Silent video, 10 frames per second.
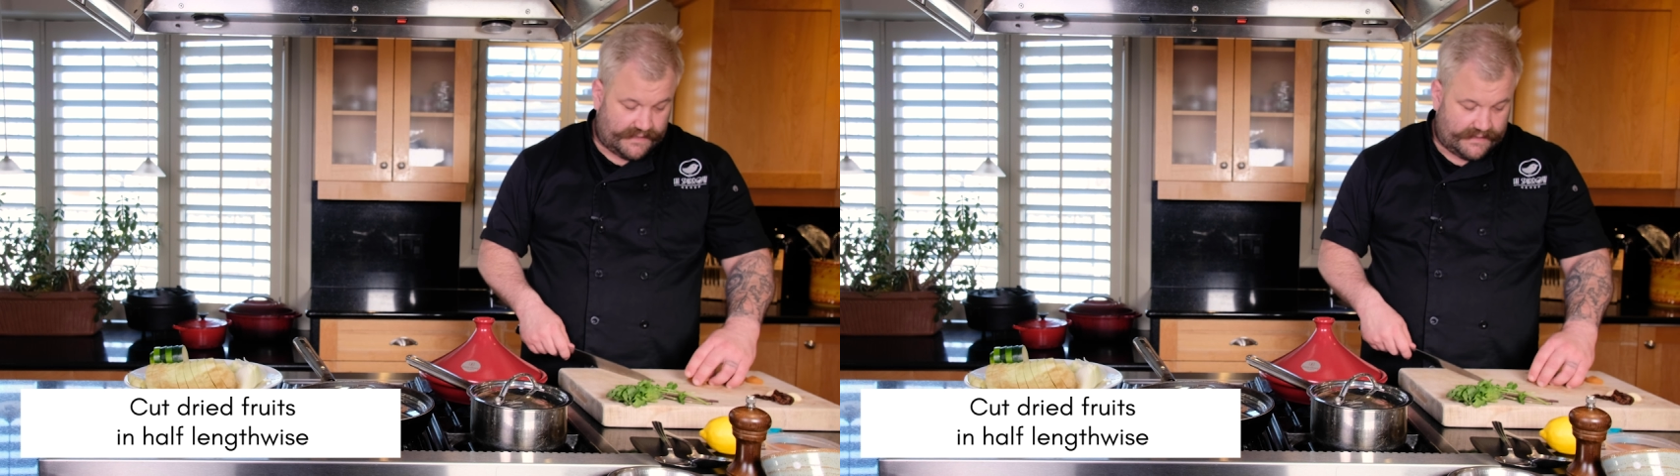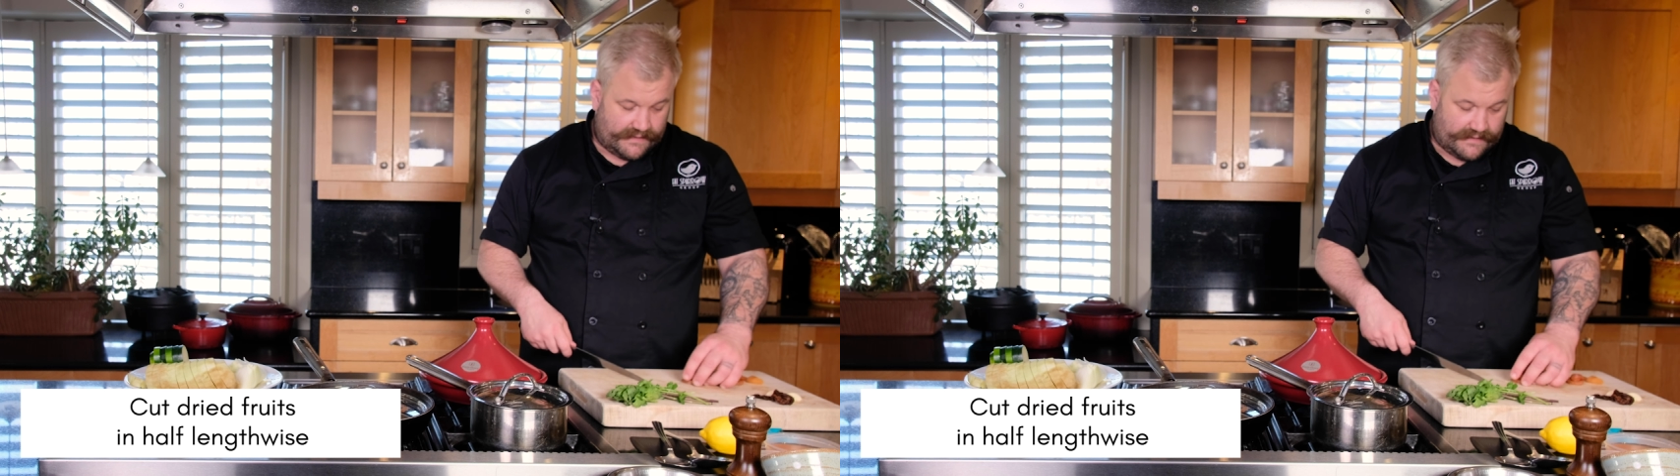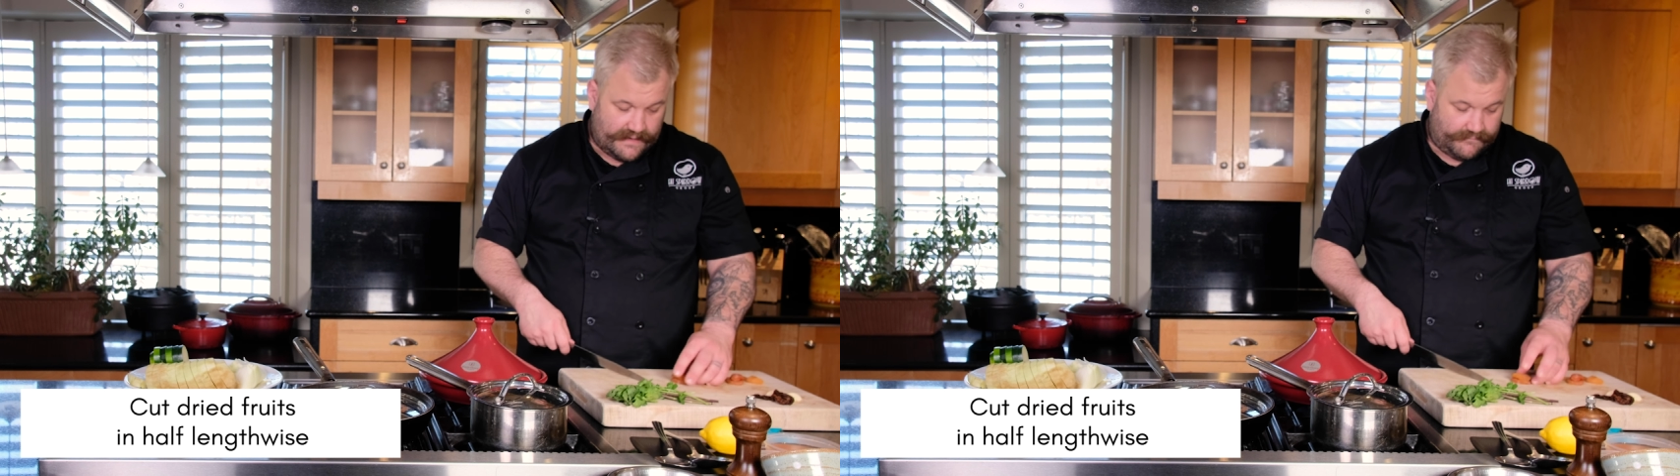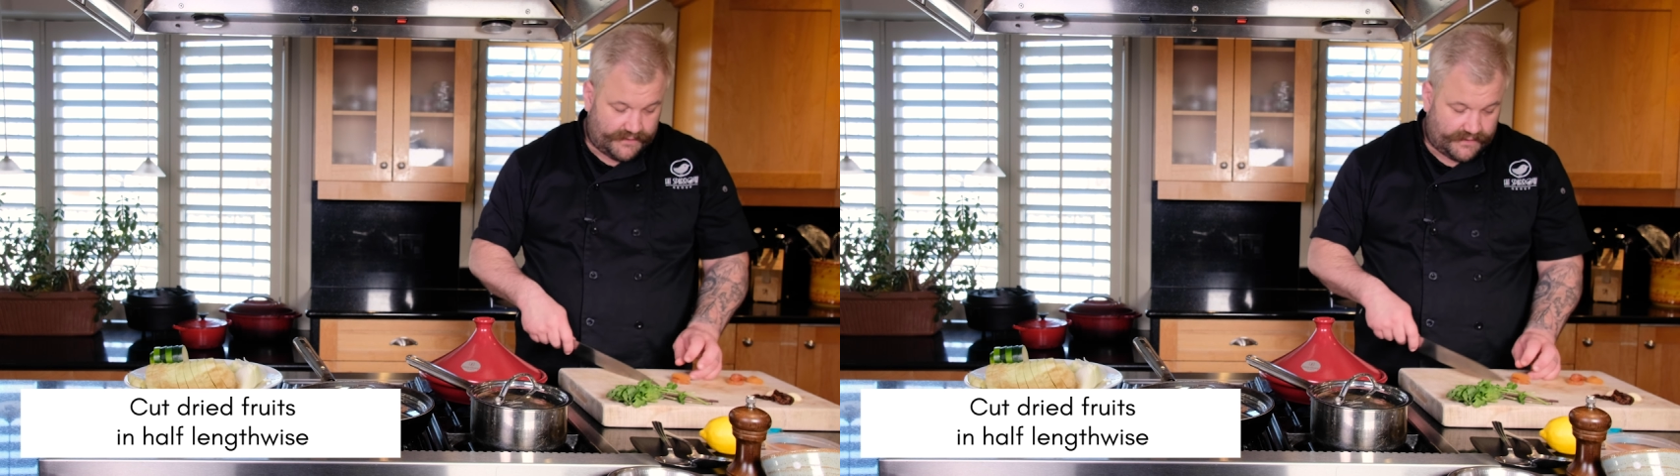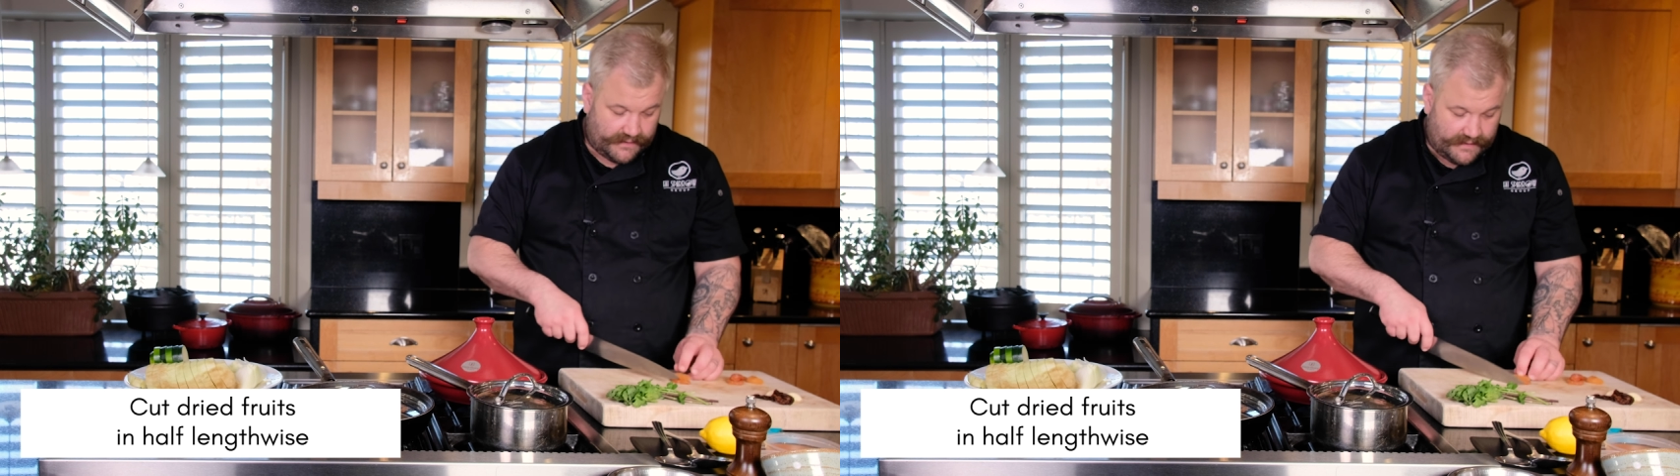I'm
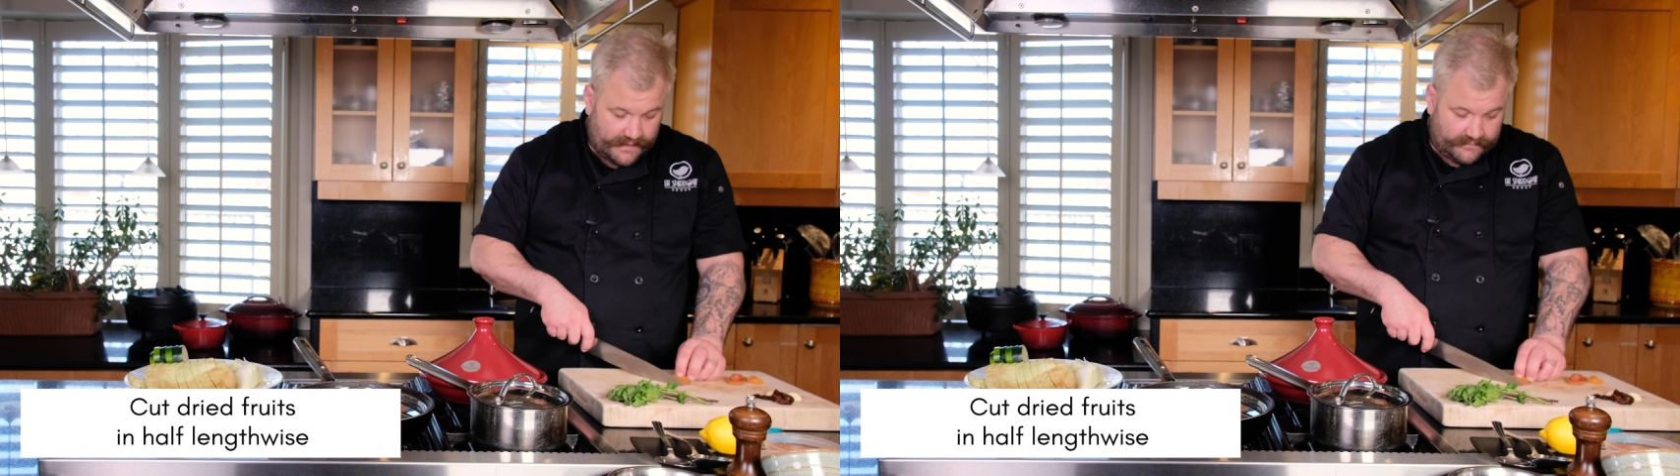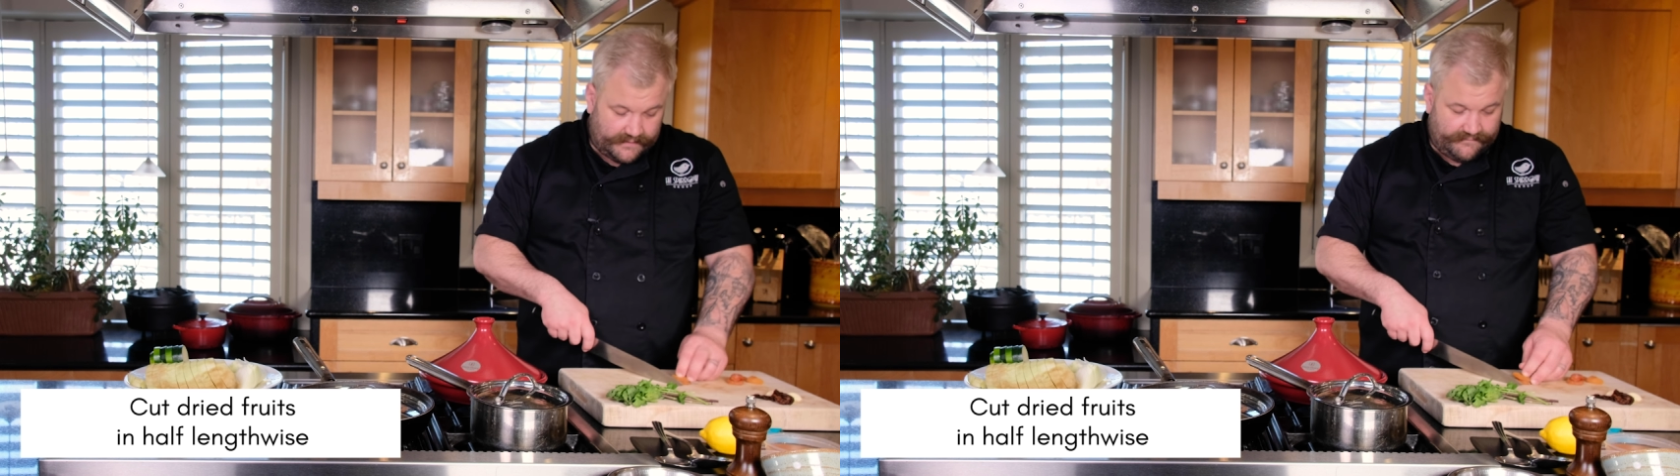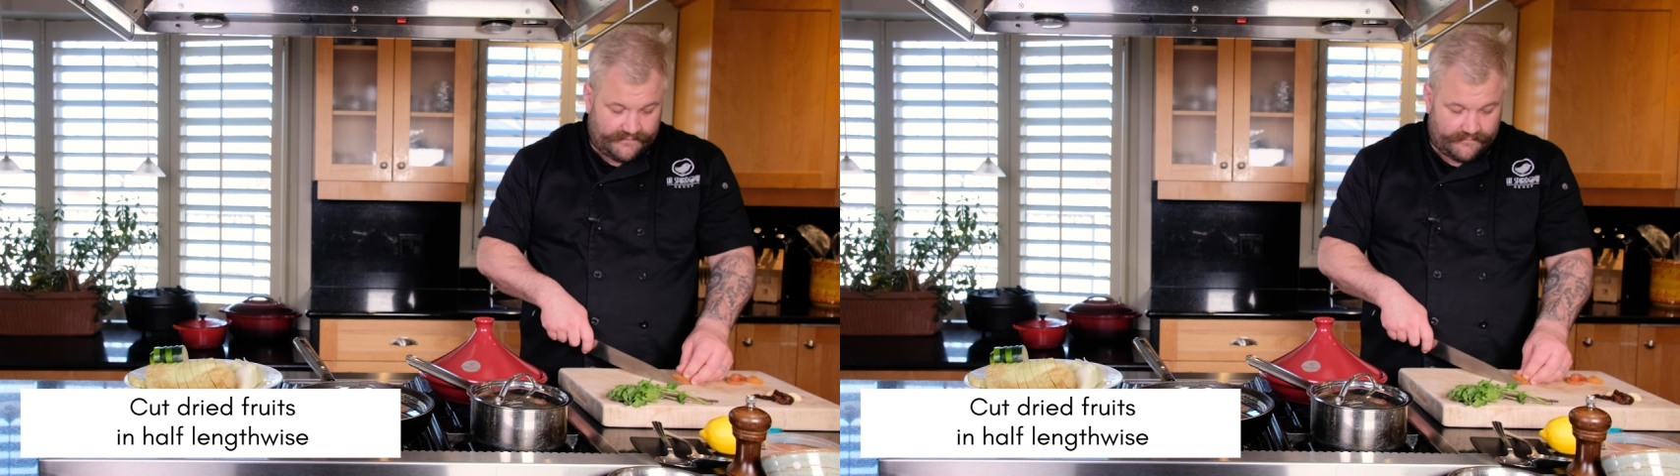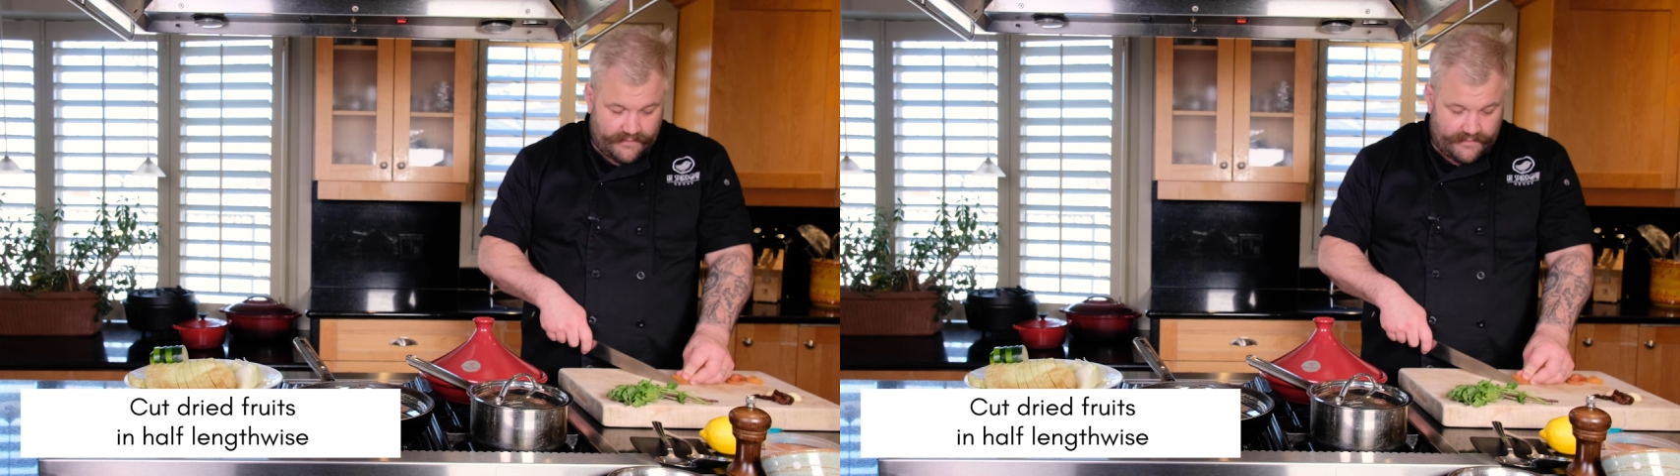just going to kind of leave them